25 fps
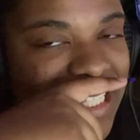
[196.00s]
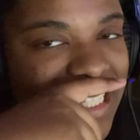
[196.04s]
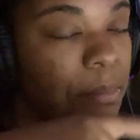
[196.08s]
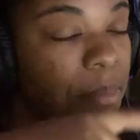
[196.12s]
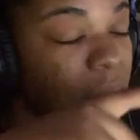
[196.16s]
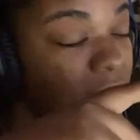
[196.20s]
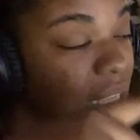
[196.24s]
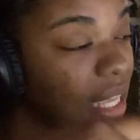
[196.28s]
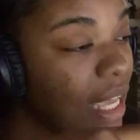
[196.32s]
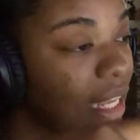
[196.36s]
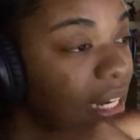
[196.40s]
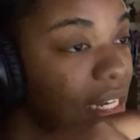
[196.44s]

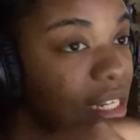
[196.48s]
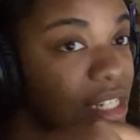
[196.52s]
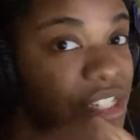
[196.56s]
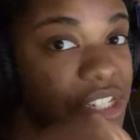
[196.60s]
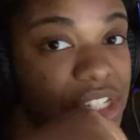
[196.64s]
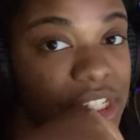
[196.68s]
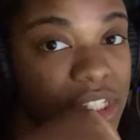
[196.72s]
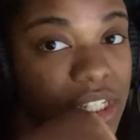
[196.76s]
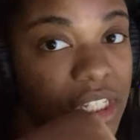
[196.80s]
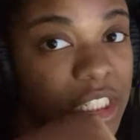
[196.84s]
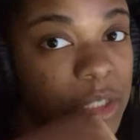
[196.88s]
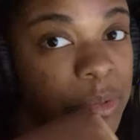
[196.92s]
But yeah, this
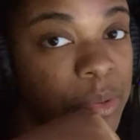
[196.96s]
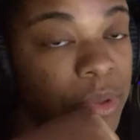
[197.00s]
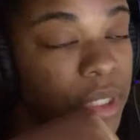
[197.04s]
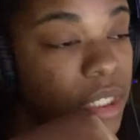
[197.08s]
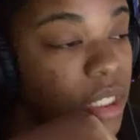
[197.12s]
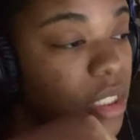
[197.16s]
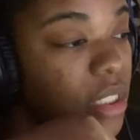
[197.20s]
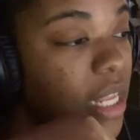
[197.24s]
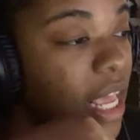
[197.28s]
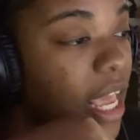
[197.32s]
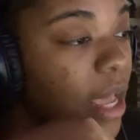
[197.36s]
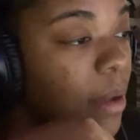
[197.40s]
shit looks
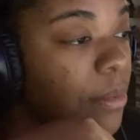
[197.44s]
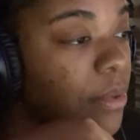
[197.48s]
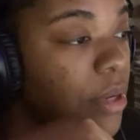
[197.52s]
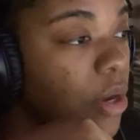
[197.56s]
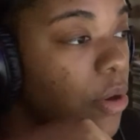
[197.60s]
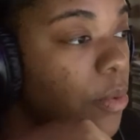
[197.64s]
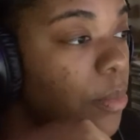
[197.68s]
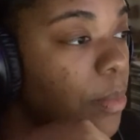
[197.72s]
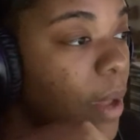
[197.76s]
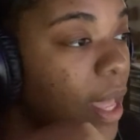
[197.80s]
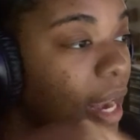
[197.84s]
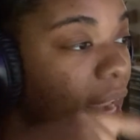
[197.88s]
pretty damn
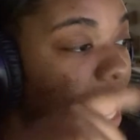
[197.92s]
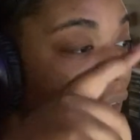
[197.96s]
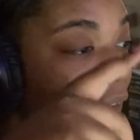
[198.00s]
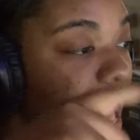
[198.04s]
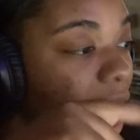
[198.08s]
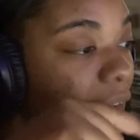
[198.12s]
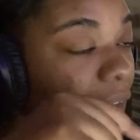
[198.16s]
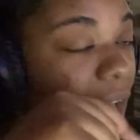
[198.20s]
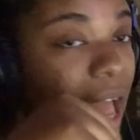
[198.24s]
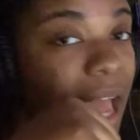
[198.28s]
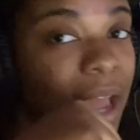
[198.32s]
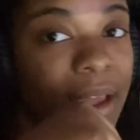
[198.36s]
dope, and
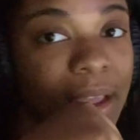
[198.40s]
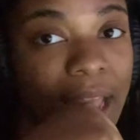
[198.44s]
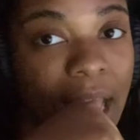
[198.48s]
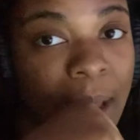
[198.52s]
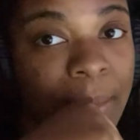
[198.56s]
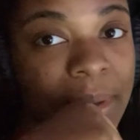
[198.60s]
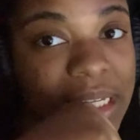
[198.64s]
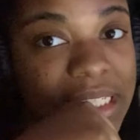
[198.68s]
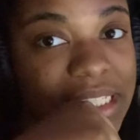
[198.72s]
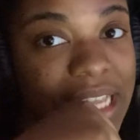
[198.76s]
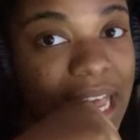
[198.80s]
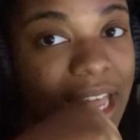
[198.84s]

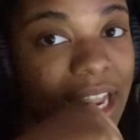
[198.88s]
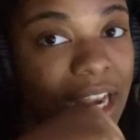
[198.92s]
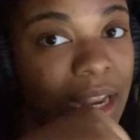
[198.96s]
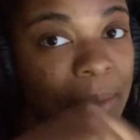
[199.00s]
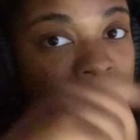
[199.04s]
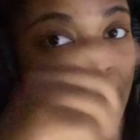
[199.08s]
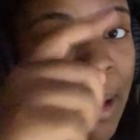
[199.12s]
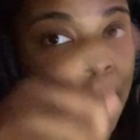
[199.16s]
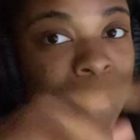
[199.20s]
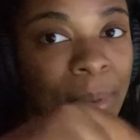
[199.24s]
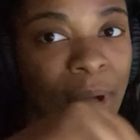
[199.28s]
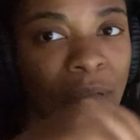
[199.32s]
I'm
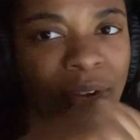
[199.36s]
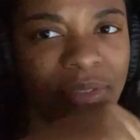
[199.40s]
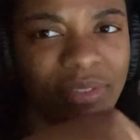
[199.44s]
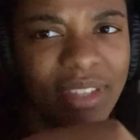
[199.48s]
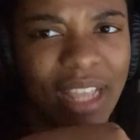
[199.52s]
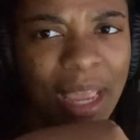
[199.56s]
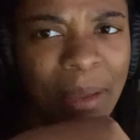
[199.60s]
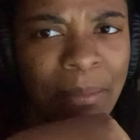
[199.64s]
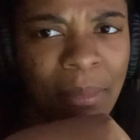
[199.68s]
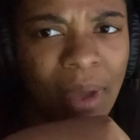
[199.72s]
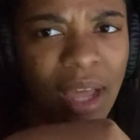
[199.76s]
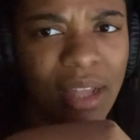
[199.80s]
excited. My
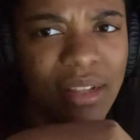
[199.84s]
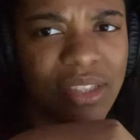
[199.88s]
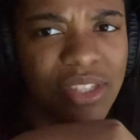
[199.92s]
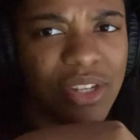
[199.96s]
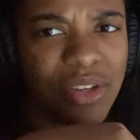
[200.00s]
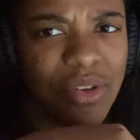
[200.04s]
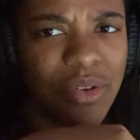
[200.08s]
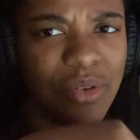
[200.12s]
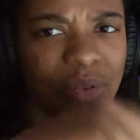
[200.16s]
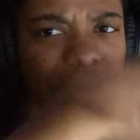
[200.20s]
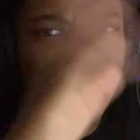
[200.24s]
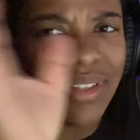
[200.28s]
birthday month,
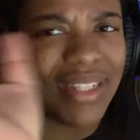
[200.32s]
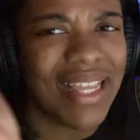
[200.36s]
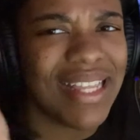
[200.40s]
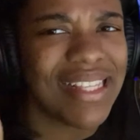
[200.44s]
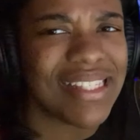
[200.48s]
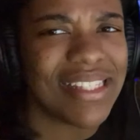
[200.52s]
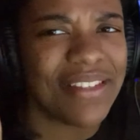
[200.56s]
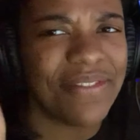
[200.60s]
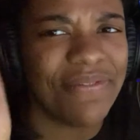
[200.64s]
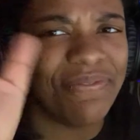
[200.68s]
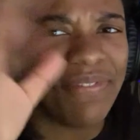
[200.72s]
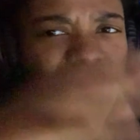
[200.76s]
too?
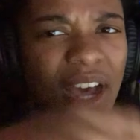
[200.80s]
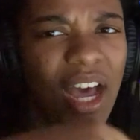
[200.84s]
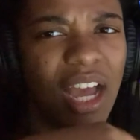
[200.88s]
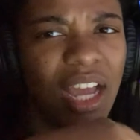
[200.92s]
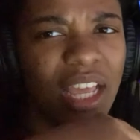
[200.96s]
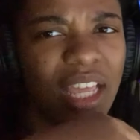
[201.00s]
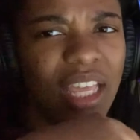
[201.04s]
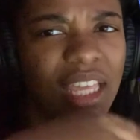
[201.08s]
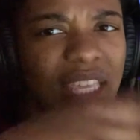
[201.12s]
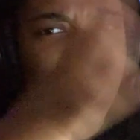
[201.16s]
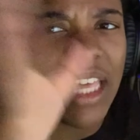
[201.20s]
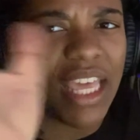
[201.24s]
Let's
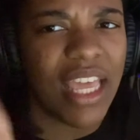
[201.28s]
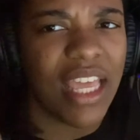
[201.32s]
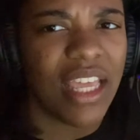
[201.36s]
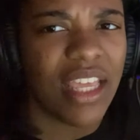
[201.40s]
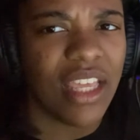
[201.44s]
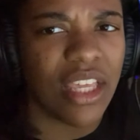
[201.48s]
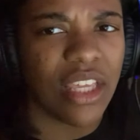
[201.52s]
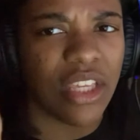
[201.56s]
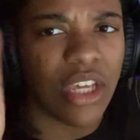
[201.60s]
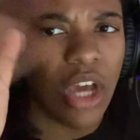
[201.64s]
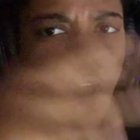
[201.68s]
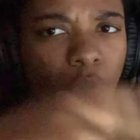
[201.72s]

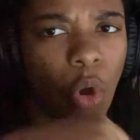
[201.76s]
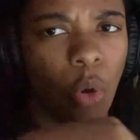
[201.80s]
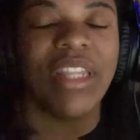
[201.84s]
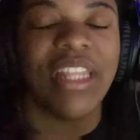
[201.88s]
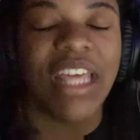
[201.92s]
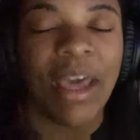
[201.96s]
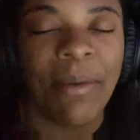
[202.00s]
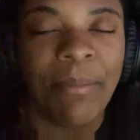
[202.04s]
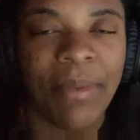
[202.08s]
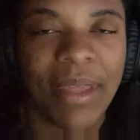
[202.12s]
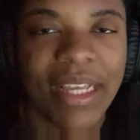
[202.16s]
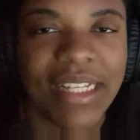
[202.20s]
fucking go. With
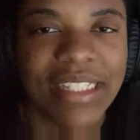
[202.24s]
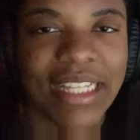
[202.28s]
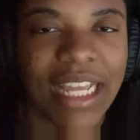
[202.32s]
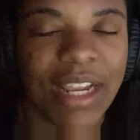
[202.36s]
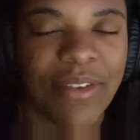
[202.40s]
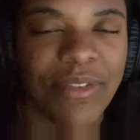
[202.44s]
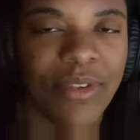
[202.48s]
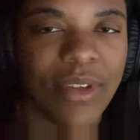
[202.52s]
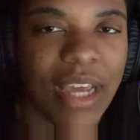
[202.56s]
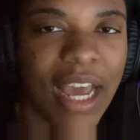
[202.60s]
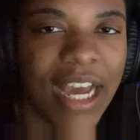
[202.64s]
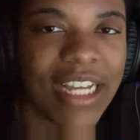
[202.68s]
that being
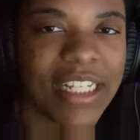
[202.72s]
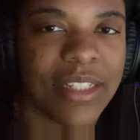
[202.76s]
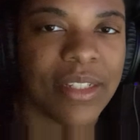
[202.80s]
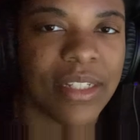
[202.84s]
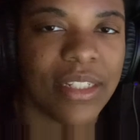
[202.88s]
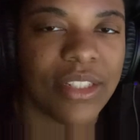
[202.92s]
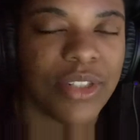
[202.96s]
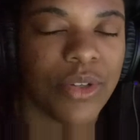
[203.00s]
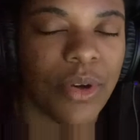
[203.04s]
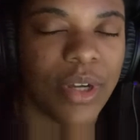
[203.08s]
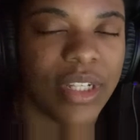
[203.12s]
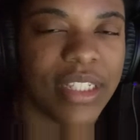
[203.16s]
said, if you guys
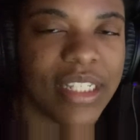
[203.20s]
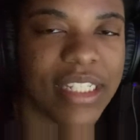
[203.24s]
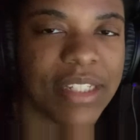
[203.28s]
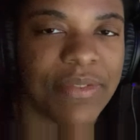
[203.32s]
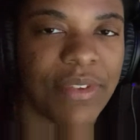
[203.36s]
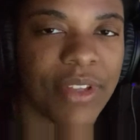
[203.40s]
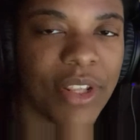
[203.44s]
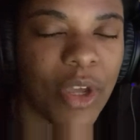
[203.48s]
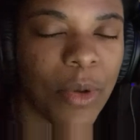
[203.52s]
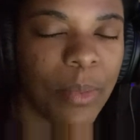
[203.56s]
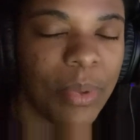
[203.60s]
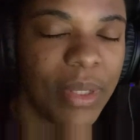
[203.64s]
enjoyed this
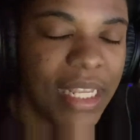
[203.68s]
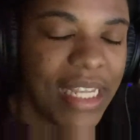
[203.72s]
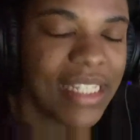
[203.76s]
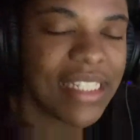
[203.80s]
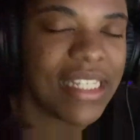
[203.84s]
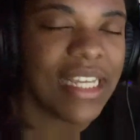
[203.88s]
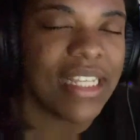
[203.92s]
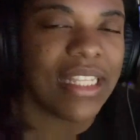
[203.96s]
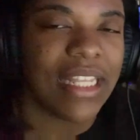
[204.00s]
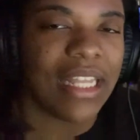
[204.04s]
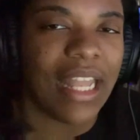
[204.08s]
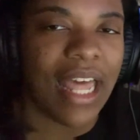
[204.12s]
video,
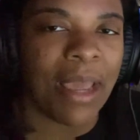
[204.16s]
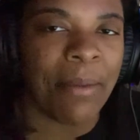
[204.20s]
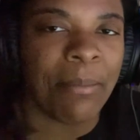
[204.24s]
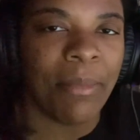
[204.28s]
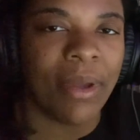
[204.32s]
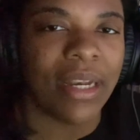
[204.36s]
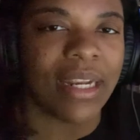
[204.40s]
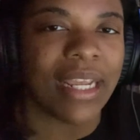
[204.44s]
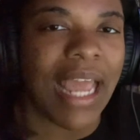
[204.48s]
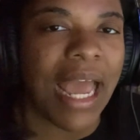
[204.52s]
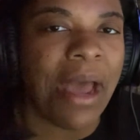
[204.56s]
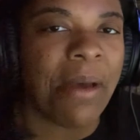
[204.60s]
please hit the like
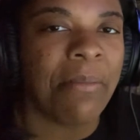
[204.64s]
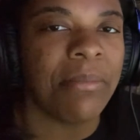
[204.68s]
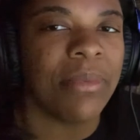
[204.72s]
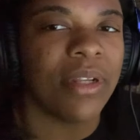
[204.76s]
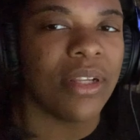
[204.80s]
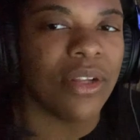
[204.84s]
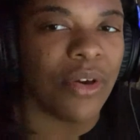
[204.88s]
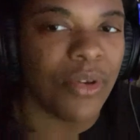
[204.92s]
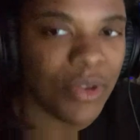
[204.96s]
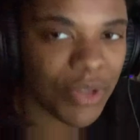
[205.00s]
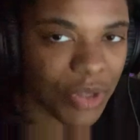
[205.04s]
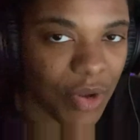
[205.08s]
button,
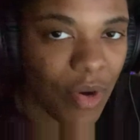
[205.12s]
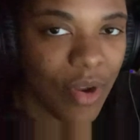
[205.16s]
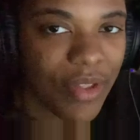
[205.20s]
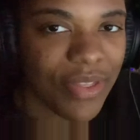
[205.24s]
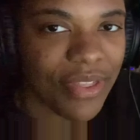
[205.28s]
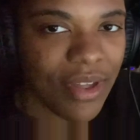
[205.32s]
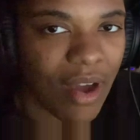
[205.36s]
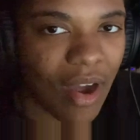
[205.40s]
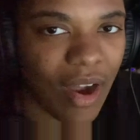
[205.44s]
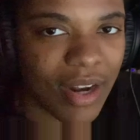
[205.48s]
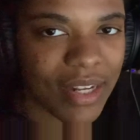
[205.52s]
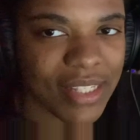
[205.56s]
comment below your
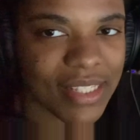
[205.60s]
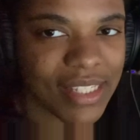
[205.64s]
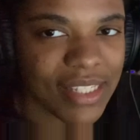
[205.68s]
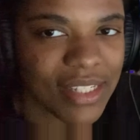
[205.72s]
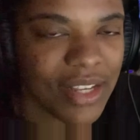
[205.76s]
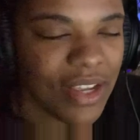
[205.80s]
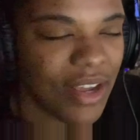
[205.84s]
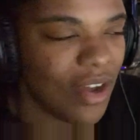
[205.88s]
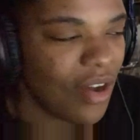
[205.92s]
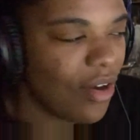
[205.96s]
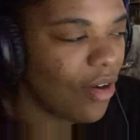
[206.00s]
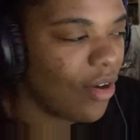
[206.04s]

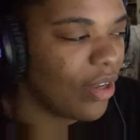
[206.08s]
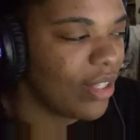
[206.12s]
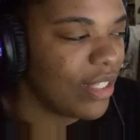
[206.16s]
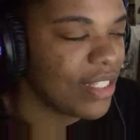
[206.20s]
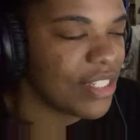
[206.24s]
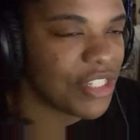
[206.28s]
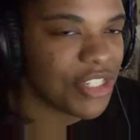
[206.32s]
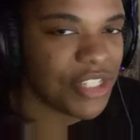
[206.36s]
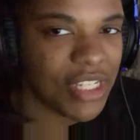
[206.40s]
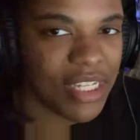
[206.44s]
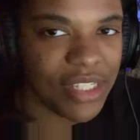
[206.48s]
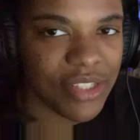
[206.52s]
thoughts on
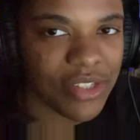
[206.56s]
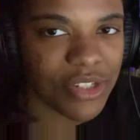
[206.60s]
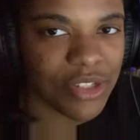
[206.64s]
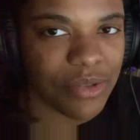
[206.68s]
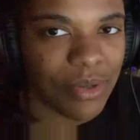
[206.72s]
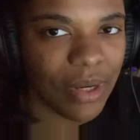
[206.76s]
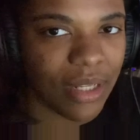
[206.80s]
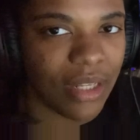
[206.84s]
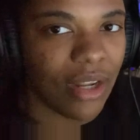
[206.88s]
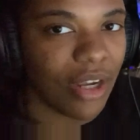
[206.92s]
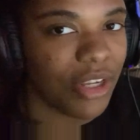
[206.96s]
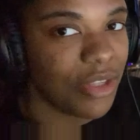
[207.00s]
this teaser
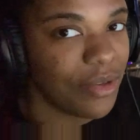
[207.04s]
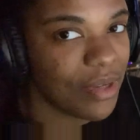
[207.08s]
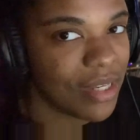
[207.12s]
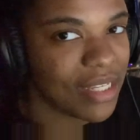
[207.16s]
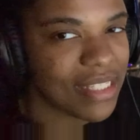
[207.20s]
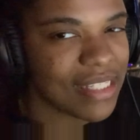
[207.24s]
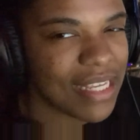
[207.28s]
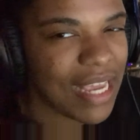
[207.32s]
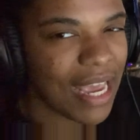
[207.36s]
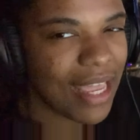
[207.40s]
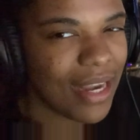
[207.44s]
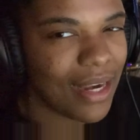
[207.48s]
trailer. Are you
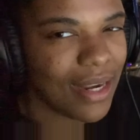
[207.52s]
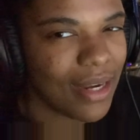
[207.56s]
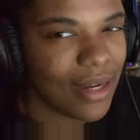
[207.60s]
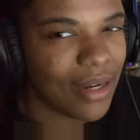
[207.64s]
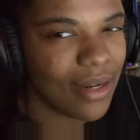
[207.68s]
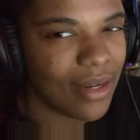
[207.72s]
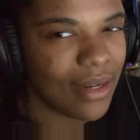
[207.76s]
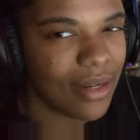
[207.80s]
excited?